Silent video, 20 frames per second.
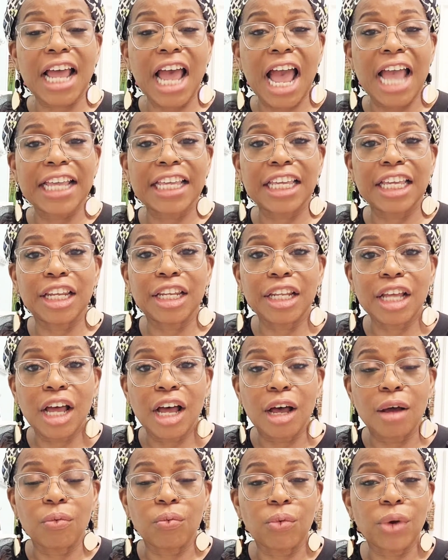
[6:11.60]
I
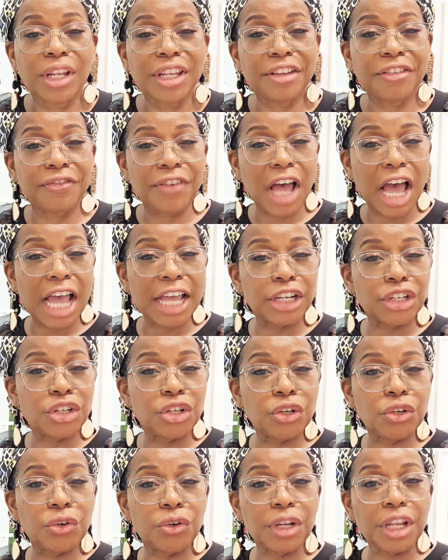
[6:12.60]
can really fine
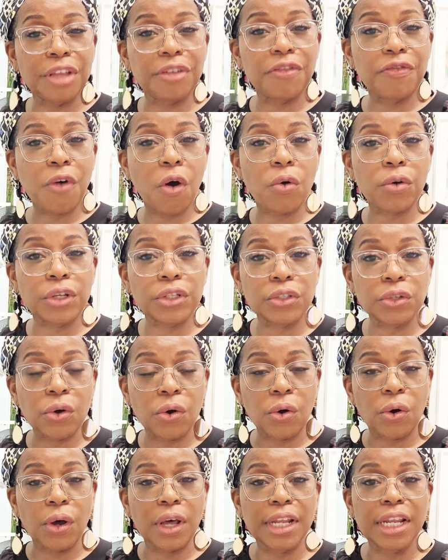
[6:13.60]
tune and focus
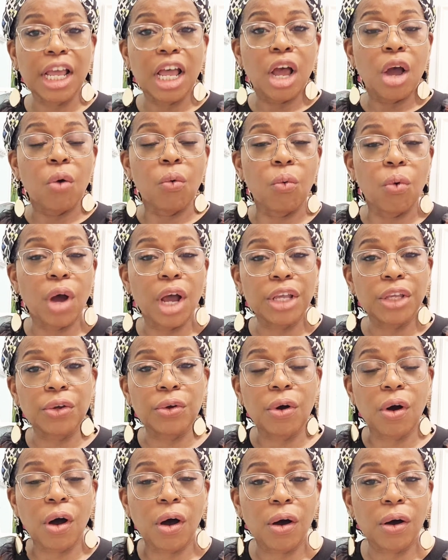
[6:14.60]
on what you
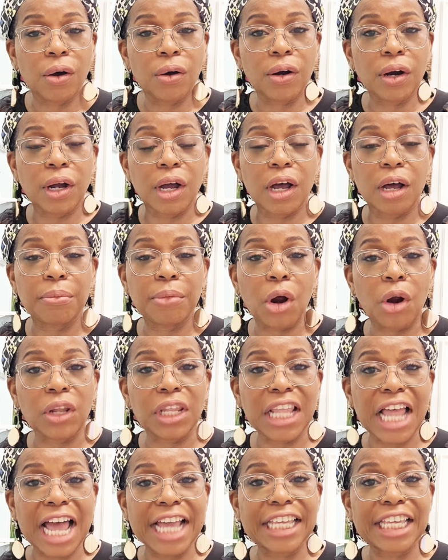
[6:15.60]
all are
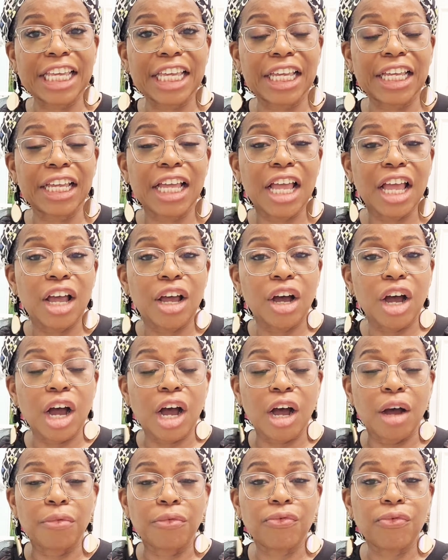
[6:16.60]
liking
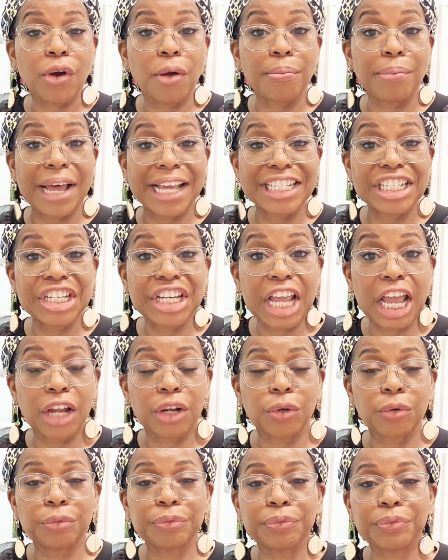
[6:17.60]
from my
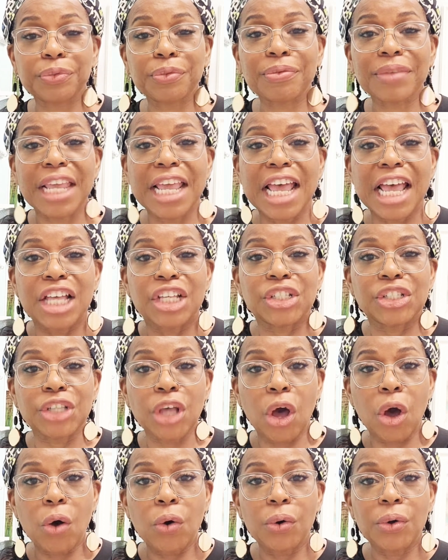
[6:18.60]
channel.
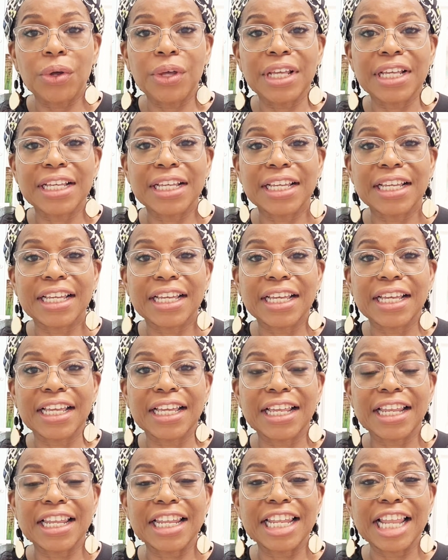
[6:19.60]
So
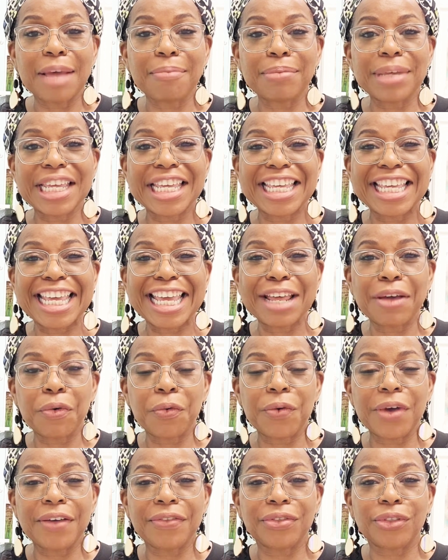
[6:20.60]
let me get
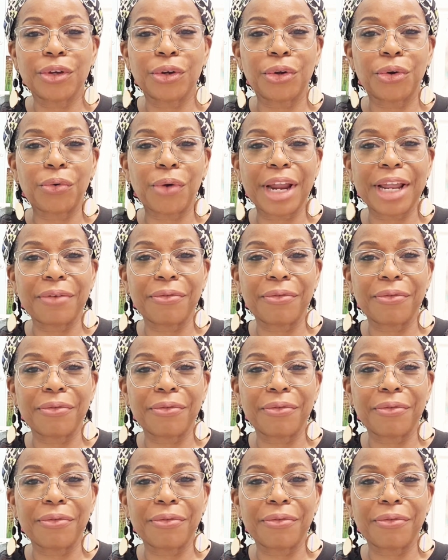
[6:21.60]
with the great